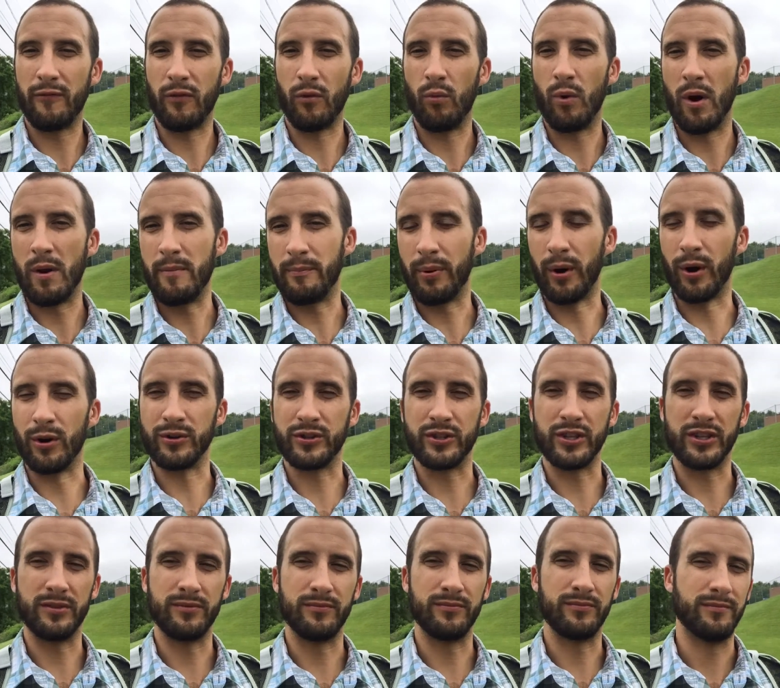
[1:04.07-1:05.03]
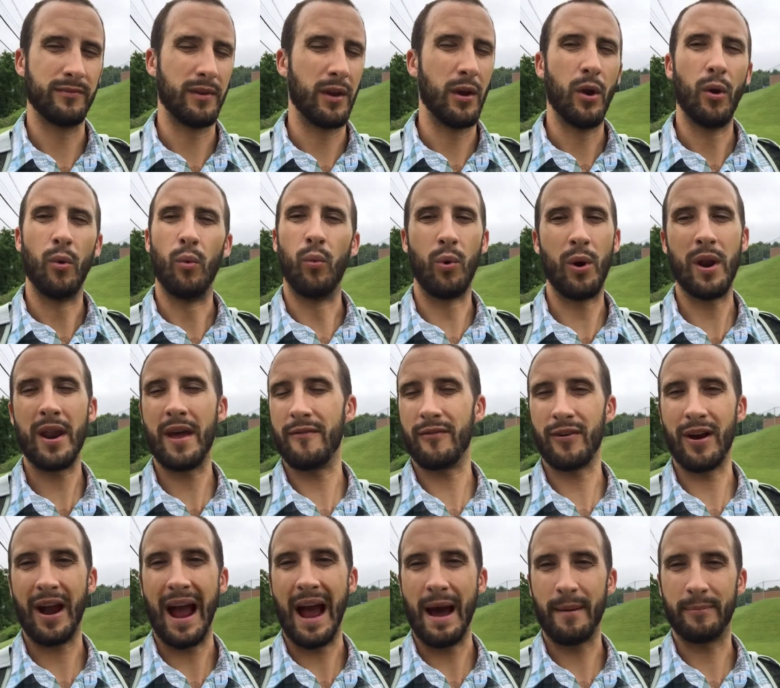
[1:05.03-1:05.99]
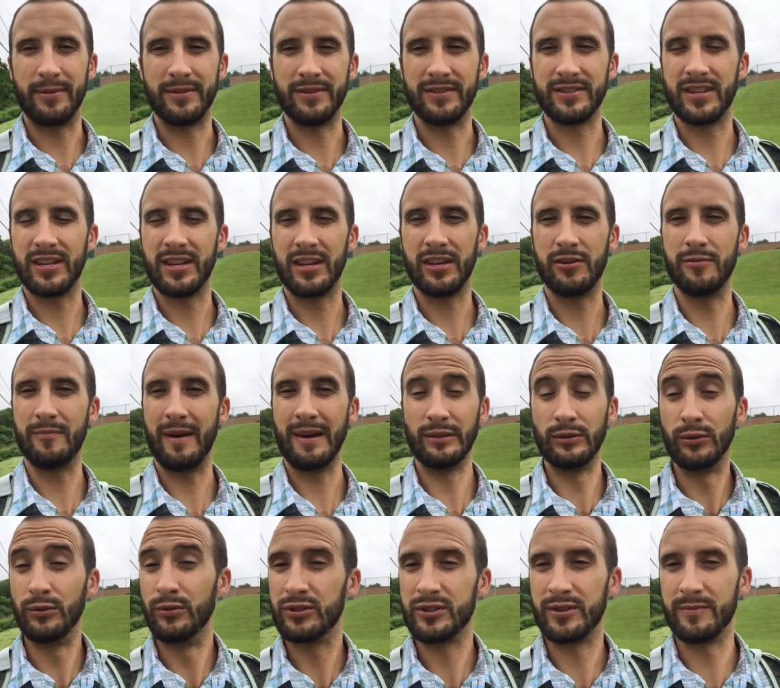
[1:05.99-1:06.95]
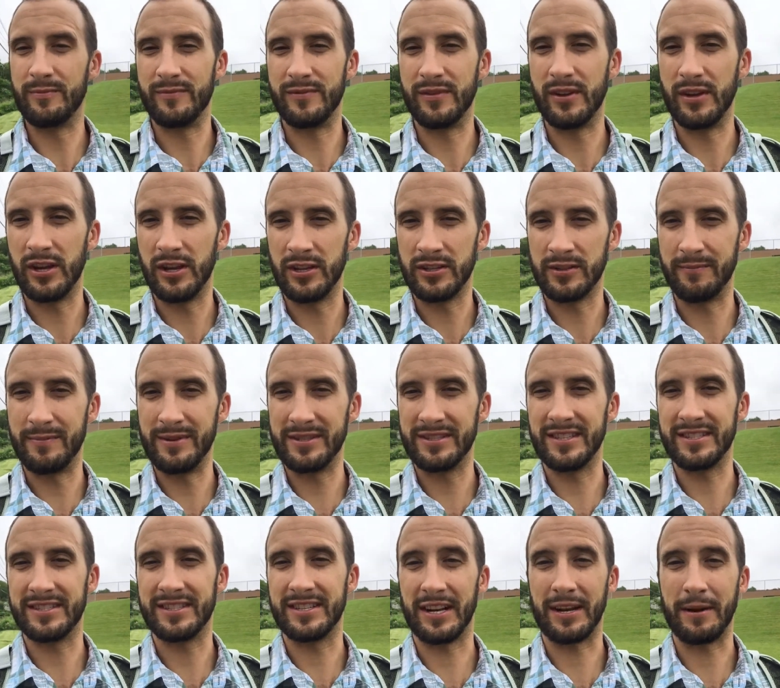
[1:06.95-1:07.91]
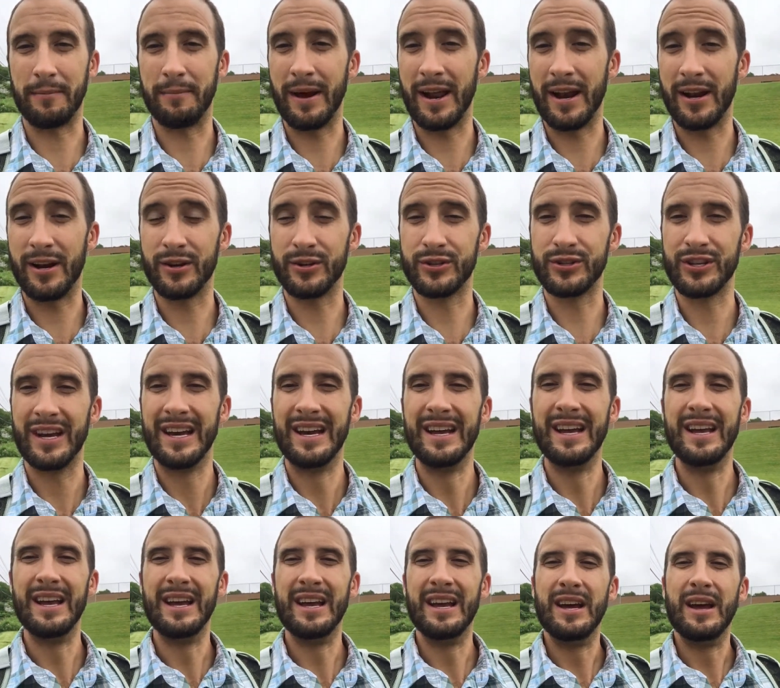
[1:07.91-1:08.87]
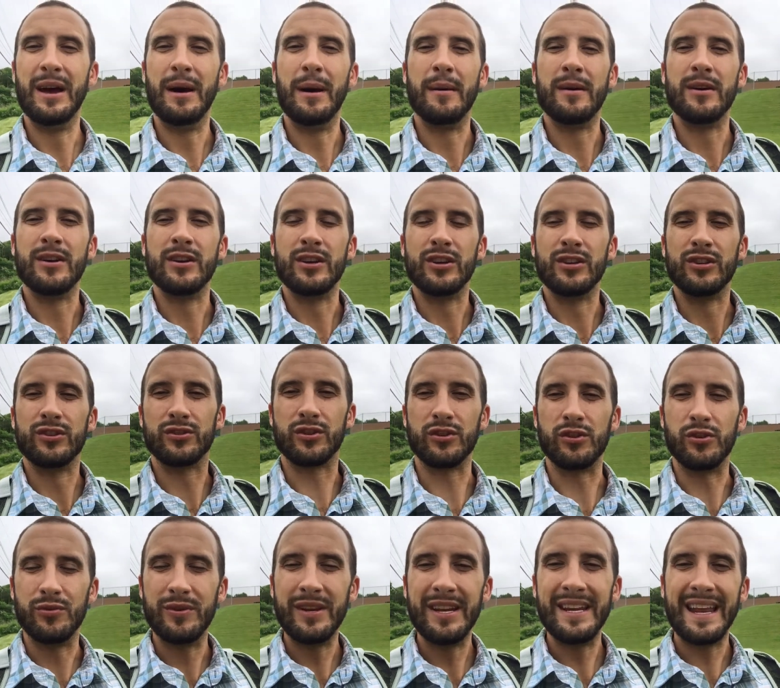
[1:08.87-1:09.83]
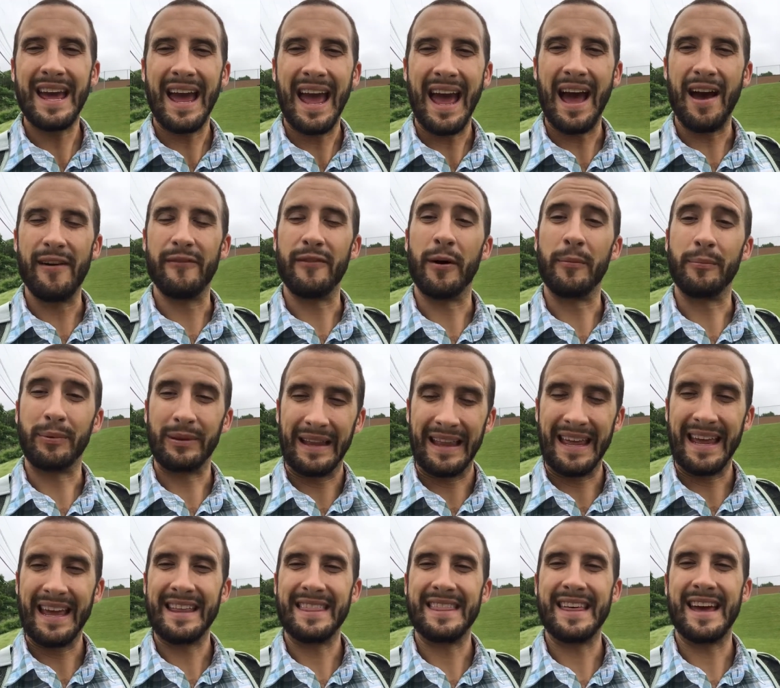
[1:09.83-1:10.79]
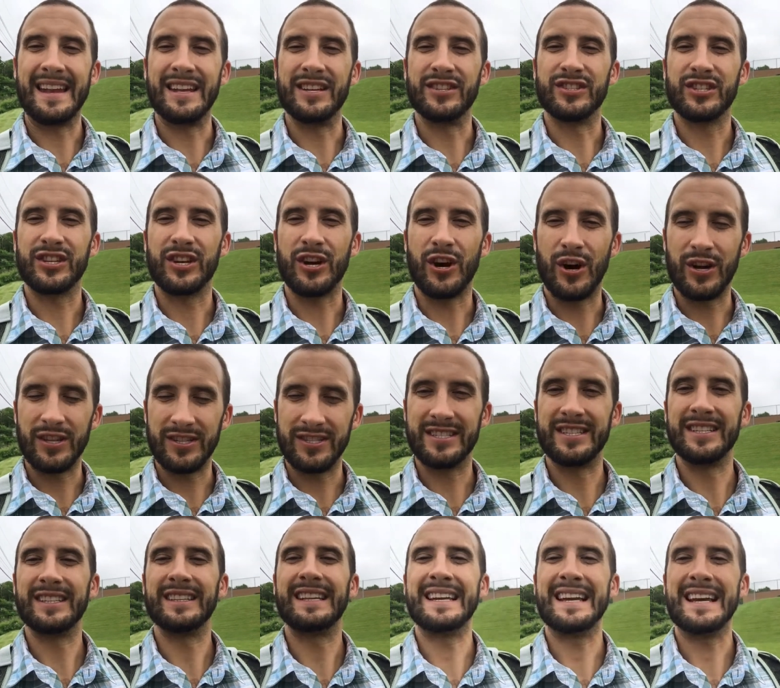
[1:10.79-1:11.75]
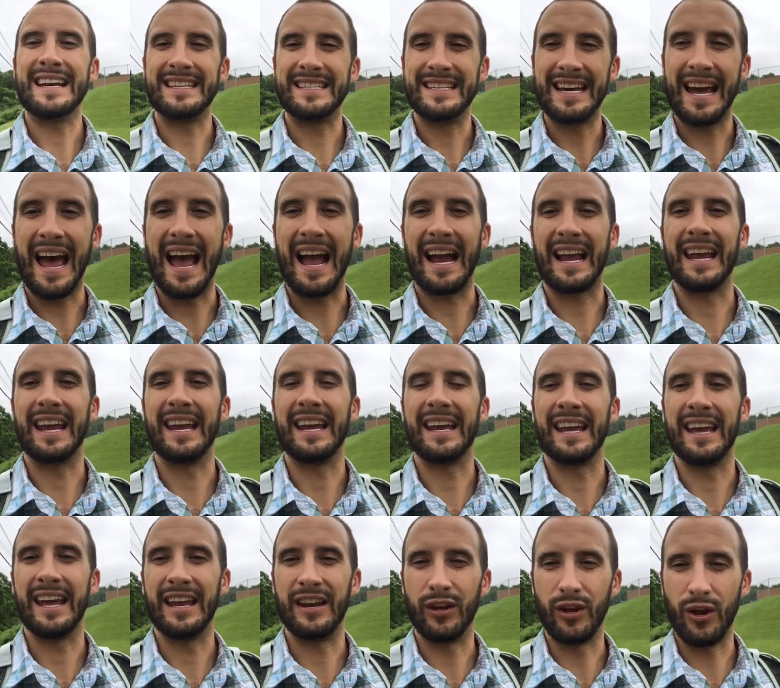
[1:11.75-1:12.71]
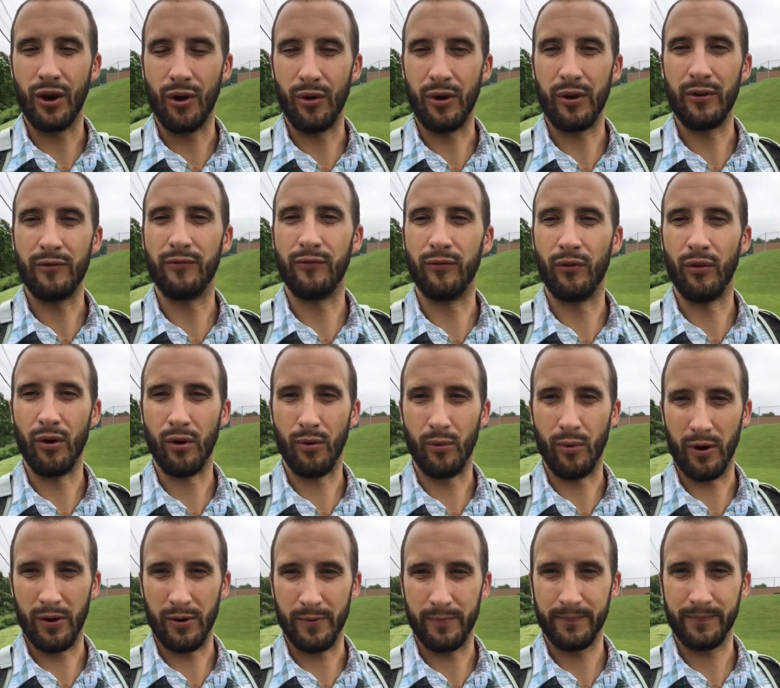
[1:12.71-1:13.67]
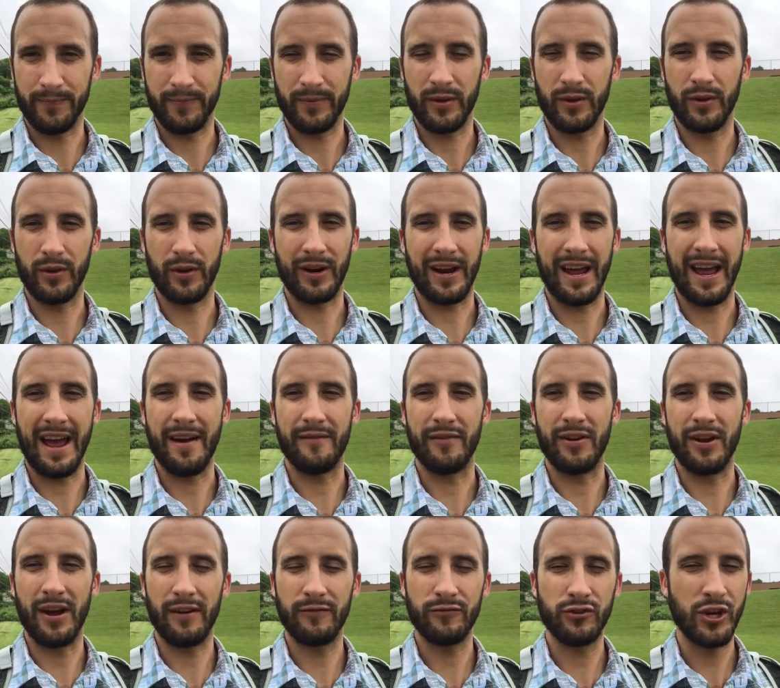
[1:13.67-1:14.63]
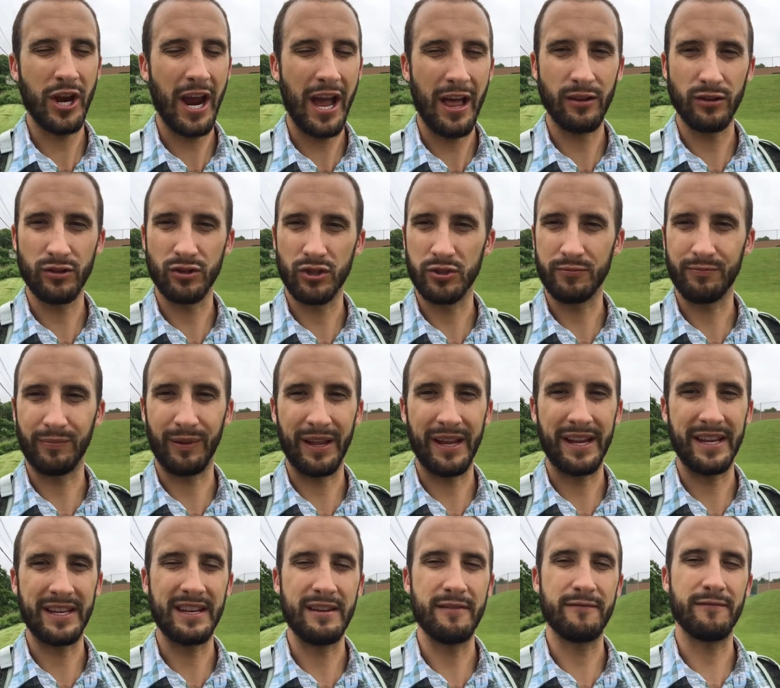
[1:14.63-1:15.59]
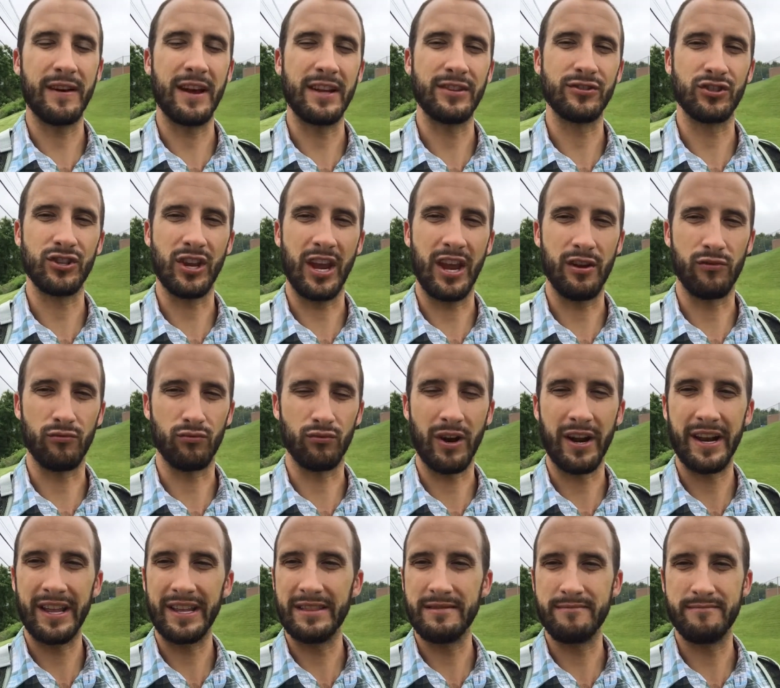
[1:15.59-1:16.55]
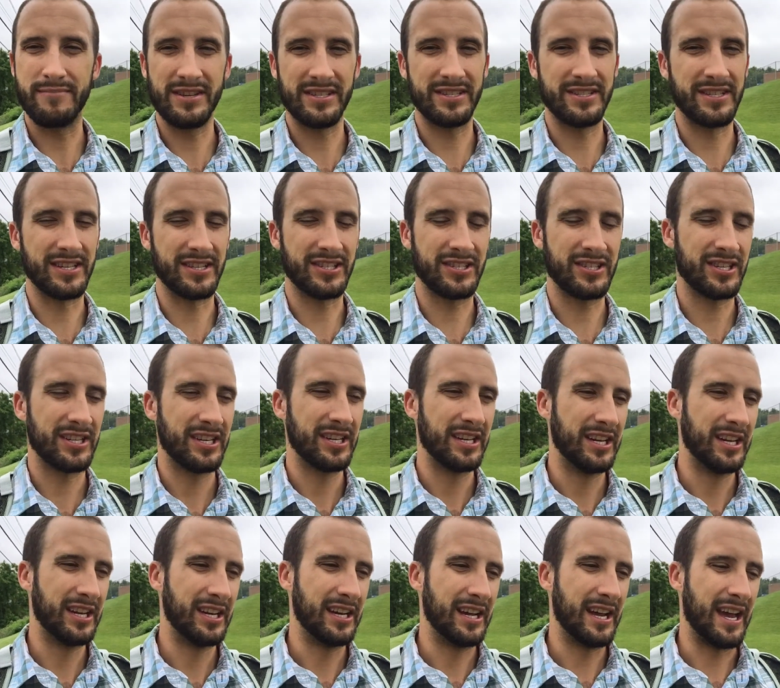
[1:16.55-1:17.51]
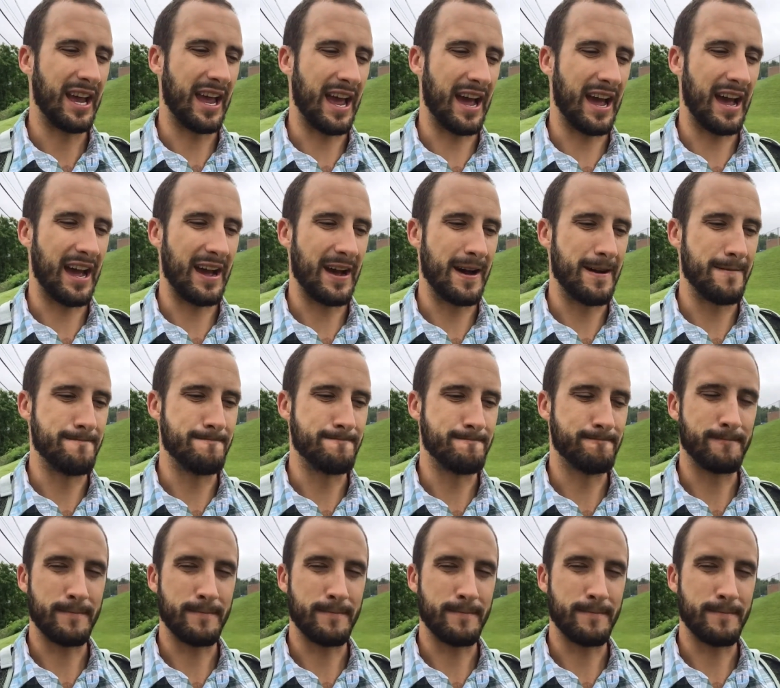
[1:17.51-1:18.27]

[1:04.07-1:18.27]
for one person. Whatever happens, you may lose some, some business to competitors. So you need to have a plan that is constantly attacking and going forward. You're going to have enough challenges playing defense and running the business um,